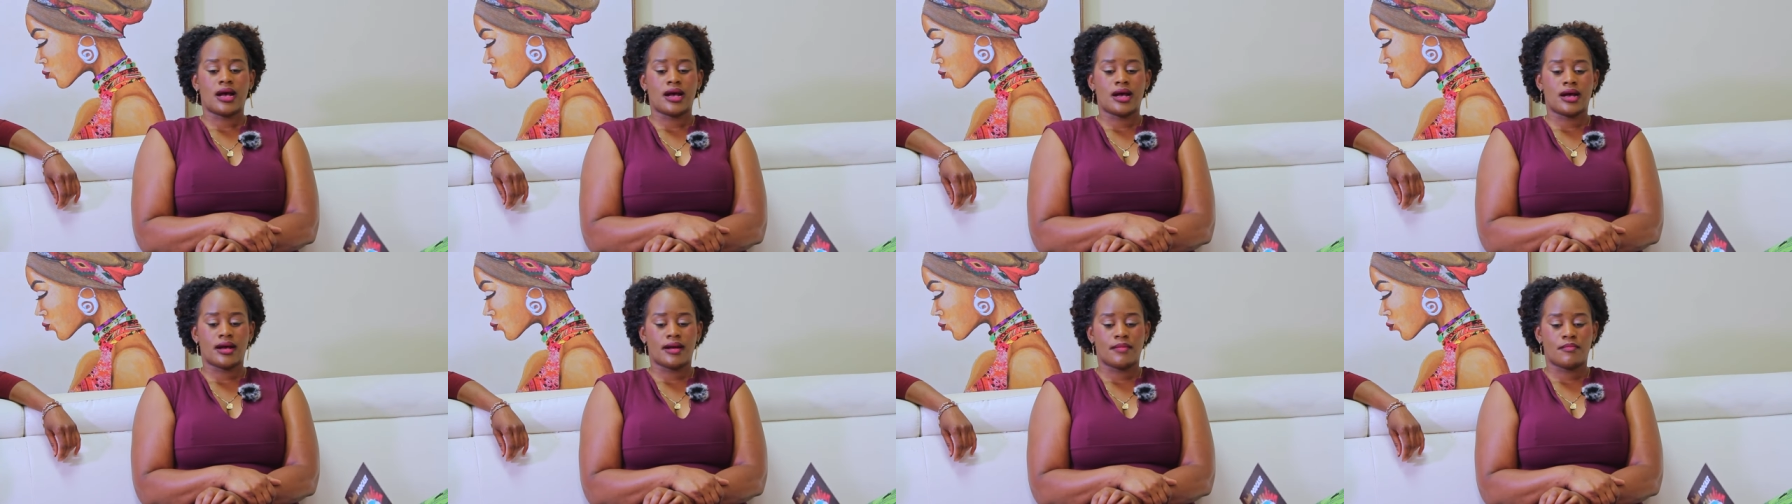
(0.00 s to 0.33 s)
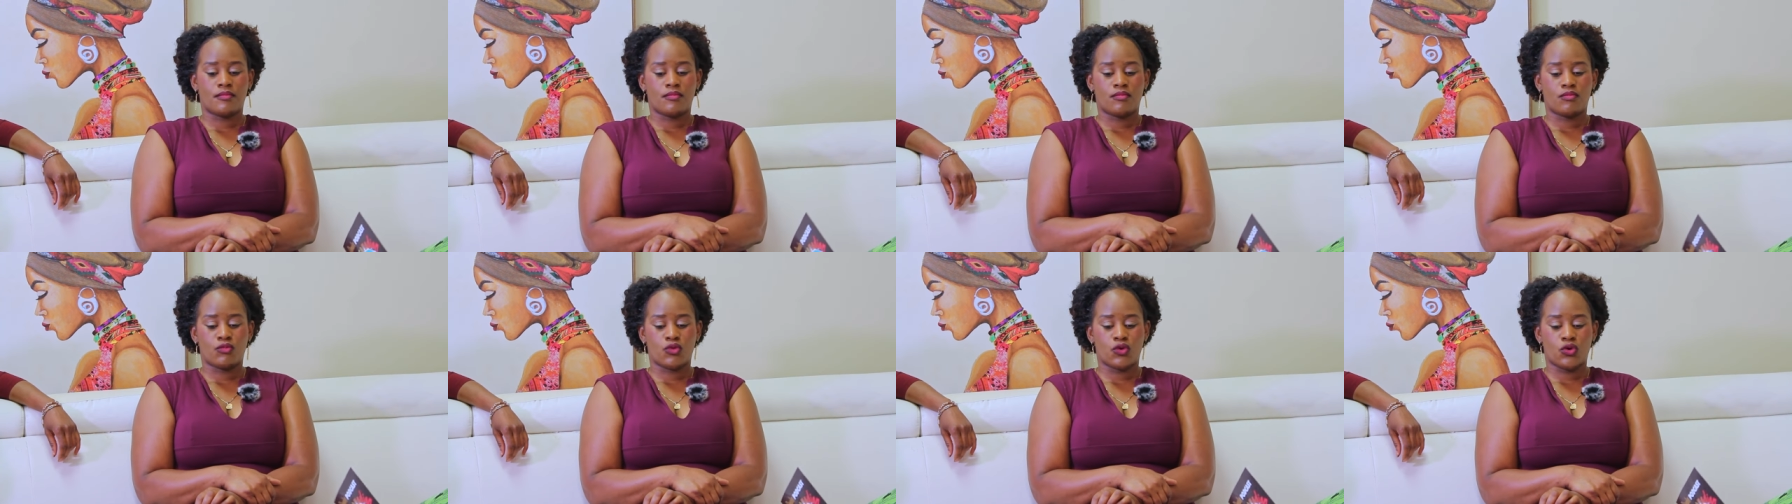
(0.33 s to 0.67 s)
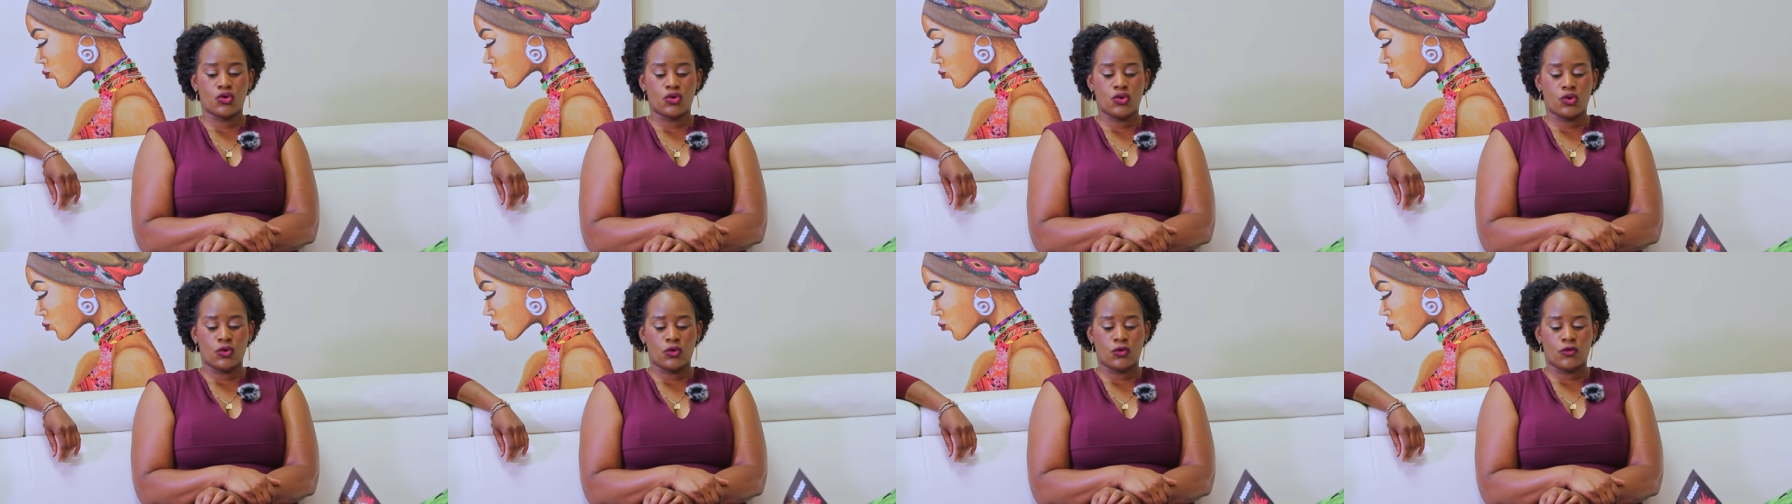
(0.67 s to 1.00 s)
um,
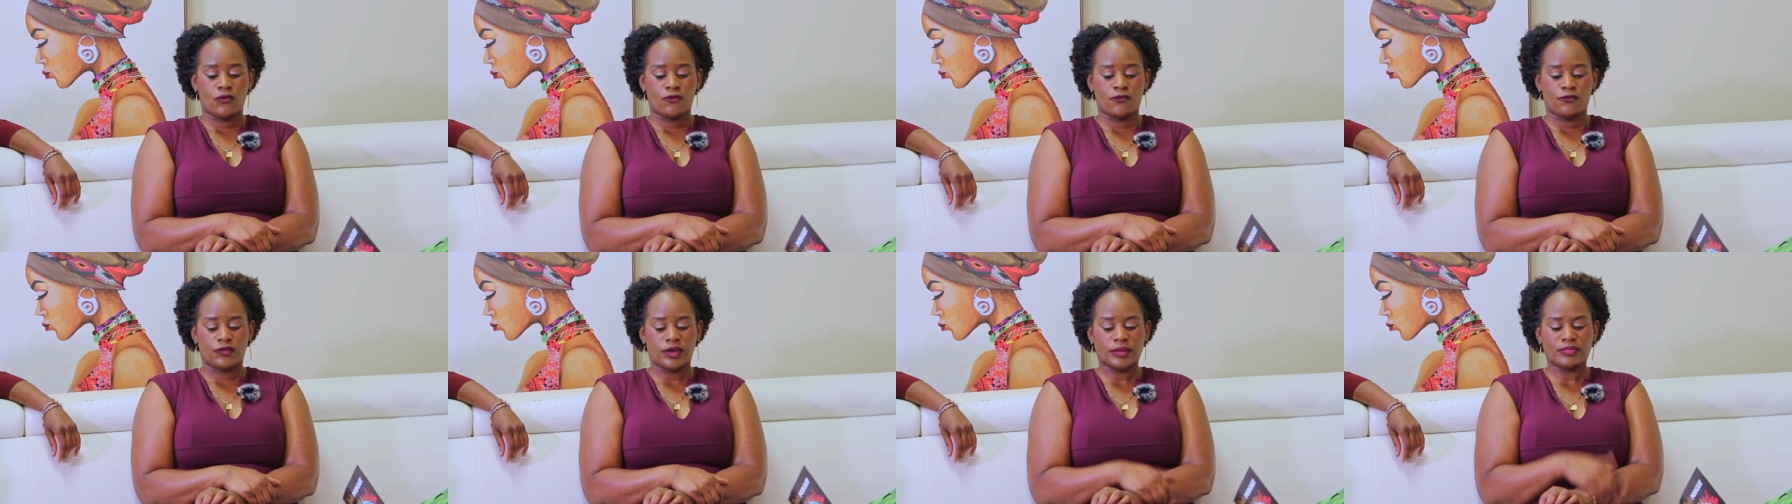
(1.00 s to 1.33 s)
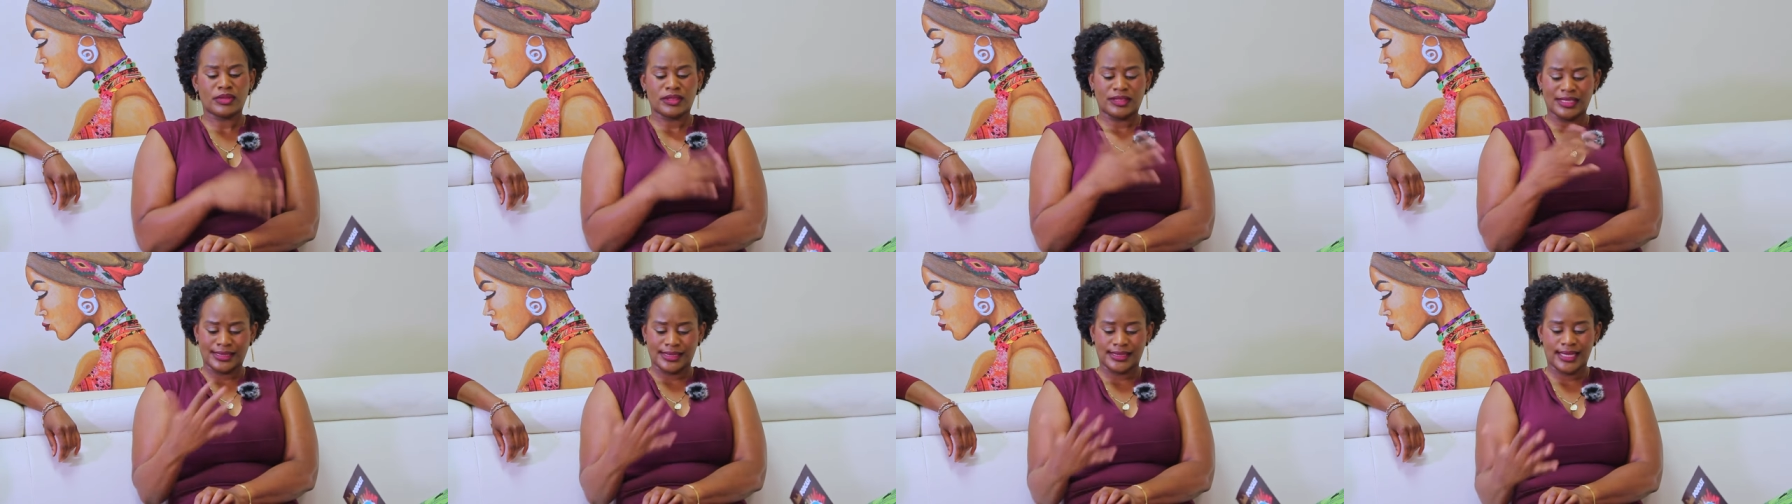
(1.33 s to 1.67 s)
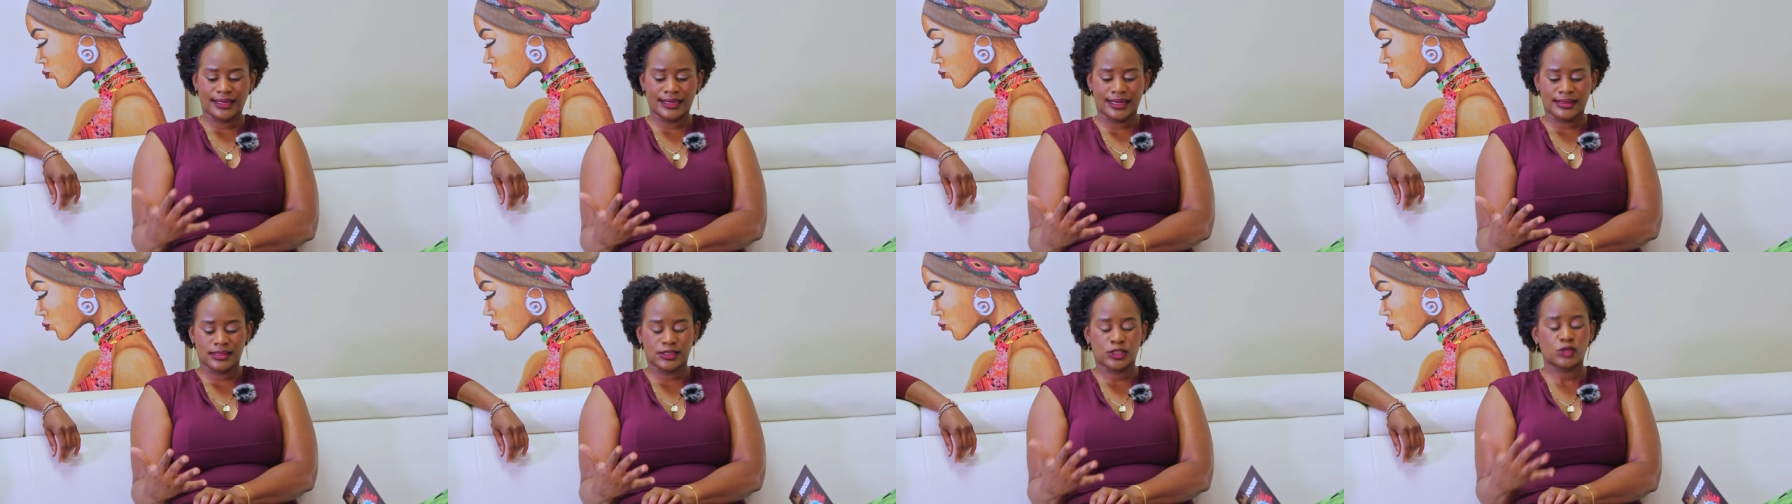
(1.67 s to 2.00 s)
more of, there's
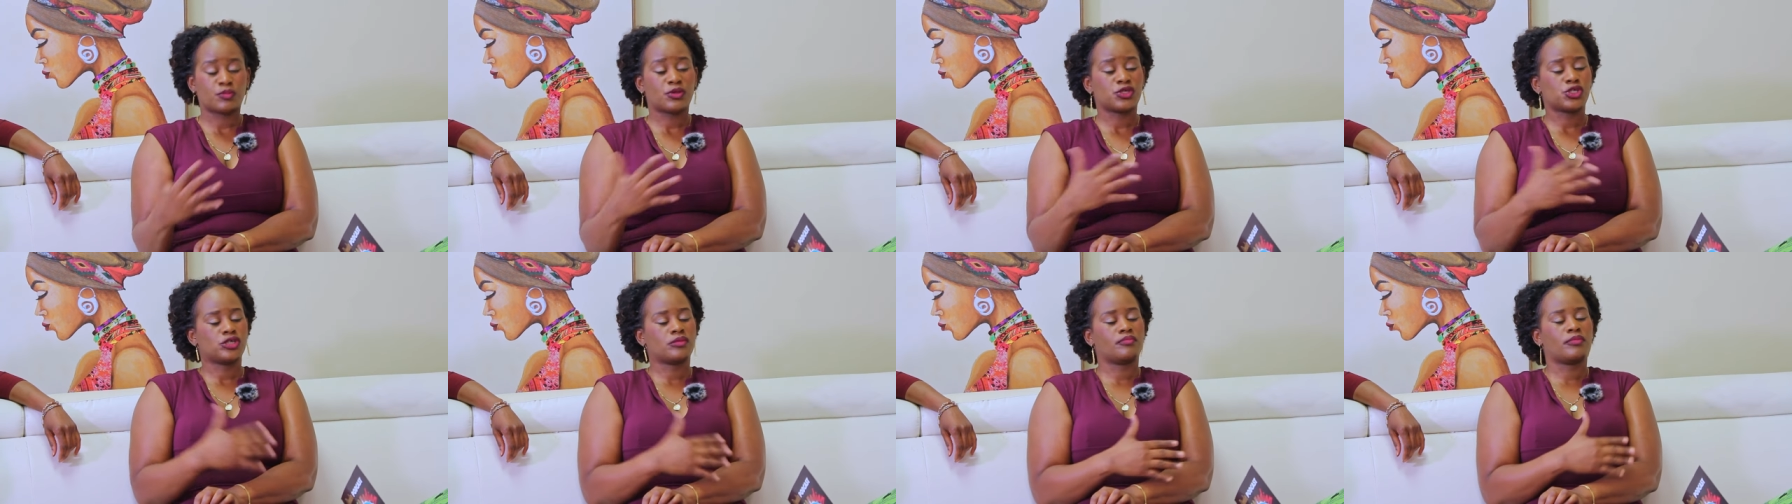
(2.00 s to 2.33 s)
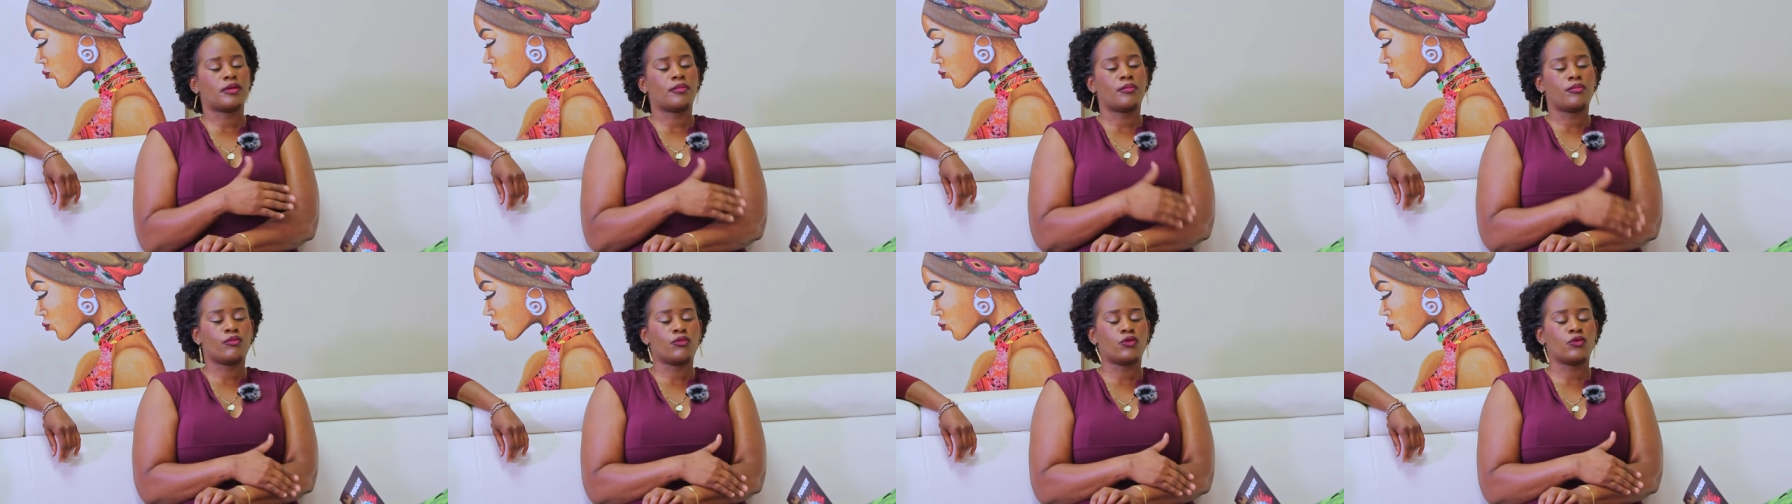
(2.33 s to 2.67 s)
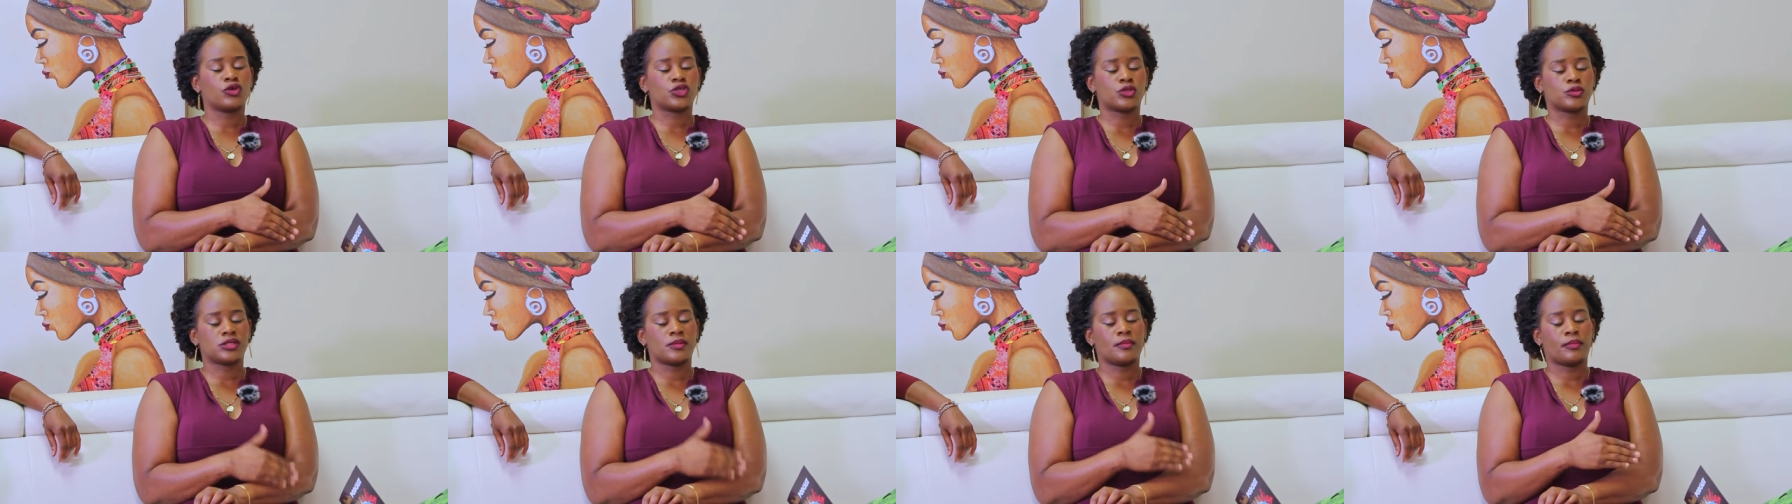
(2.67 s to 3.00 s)
that anticipation, but
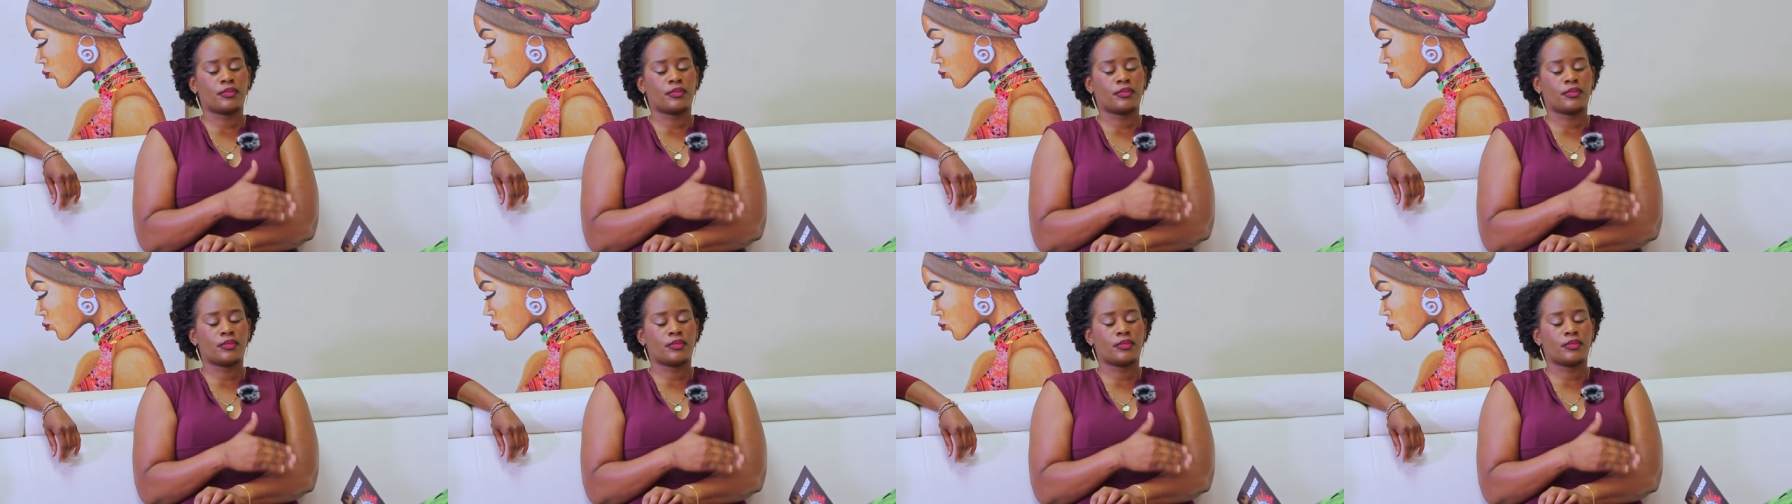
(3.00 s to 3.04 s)
most